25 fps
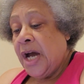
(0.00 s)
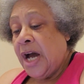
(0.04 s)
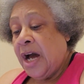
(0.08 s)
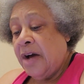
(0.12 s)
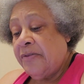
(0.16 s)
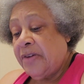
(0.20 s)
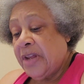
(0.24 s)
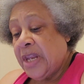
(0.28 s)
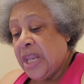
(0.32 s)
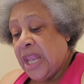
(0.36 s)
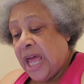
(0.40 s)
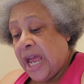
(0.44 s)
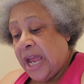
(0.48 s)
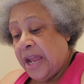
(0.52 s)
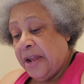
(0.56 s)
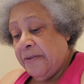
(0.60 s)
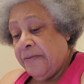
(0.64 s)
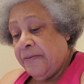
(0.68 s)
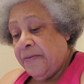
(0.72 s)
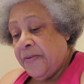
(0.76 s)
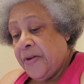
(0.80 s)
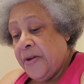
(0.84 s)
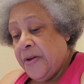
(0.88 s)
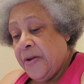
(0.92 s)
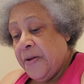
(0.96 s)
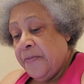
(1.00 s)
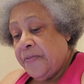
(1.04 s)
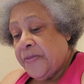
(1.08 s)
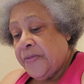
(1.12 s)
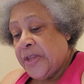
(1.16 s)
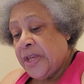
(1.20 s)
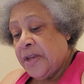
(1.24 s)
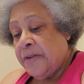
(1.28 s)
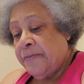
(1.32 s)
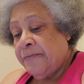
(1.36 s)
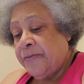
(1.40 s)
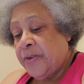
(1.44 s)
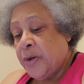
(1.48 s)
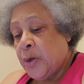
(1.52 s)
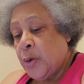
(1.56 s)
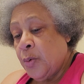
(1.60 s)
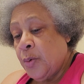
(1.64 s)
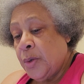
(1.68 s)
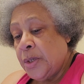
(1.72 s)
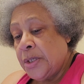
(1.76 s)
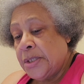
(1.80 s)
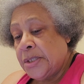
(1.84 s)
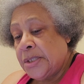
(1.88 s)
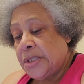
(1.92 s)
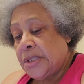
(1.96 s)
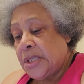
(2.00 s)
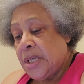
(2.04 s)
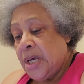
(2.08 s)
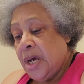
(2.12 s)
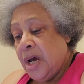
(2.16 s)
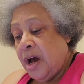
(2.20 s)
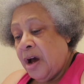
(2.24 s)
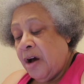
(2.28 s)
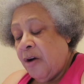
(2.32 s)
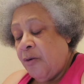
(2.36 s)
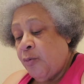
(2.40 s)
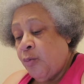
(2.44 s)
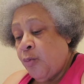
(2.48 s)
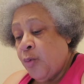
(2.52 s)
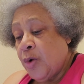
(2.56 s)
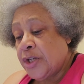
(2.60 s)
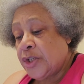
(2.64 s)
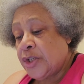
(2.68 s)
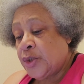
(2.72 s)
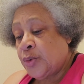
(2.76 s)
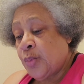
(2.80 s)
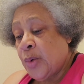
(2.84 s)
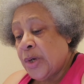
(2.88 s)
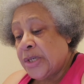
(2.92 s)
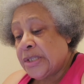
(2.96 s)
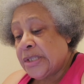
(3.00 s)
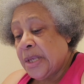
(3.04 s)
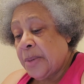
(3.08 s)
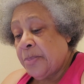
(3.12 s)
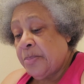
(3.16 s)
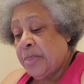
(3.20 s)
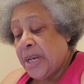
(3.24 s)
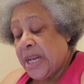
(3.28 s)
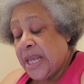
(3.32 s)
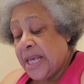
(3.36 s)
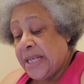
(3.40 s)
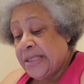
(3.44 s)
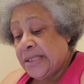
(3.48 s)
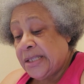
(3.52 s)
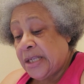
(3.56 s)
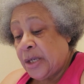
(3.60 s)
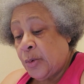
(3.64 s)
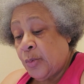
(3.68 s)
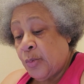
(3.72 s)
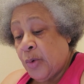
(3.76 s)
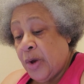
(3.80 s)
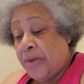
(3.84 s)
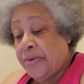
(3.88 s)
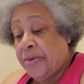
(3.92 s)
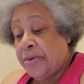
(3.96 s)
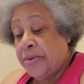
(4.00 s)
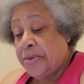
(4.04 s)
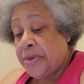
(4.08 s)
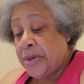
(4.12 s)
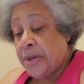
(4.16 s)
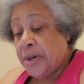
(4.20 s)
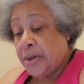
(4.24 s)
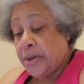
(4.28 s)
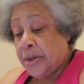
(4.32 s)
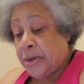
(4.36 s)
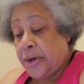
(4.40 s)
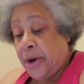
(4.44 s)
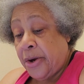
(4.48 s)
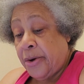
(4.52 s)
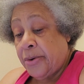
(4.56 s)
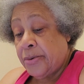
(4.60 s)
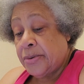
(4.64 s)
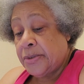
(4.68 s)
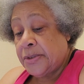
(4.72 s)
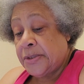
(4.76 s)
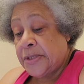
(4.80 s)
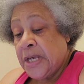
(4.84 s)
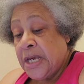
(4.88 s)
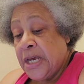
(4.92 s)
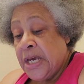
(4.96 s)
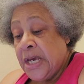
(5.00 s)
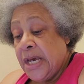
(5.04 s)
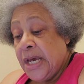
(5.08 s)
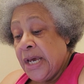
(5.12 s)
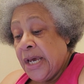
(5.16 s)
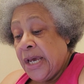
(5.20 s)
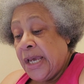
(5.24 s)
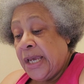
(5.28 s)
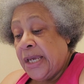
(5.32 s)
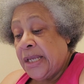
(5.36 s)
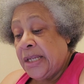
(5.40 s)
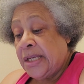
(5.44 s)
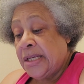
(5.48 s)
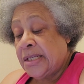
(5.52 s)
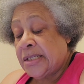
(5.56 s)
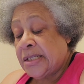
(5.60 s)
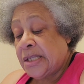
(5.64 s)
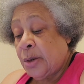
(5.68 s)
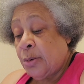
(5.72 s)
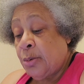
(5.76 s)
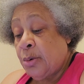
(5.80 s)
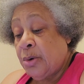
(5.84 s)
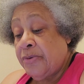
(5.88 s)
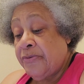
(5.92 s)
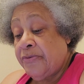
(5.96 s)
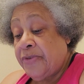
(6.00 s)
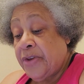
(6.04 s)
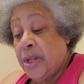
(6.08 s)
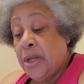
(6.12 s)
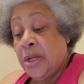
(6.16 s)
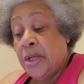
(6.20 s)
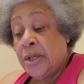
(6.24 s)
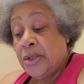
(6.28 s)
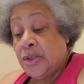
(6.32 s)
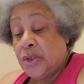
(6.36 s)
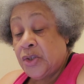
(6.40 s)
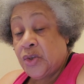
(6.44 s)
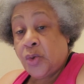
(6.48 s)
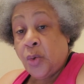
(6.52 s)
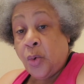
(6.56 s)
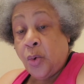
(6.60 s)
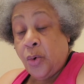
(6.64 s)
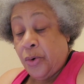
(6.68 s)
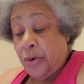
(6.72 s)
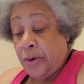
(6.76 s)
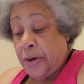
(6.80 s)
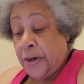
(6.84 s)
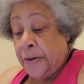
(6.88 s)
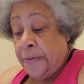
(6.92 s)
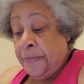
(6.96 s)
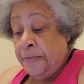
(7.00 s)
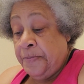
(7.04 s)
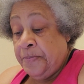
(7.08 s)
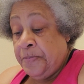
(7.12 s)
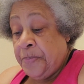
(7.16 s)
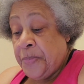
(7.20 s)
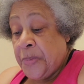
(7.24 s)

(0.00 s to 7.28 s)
of a life, the influence of which was a blessing rather than a curse. It is a revealing story.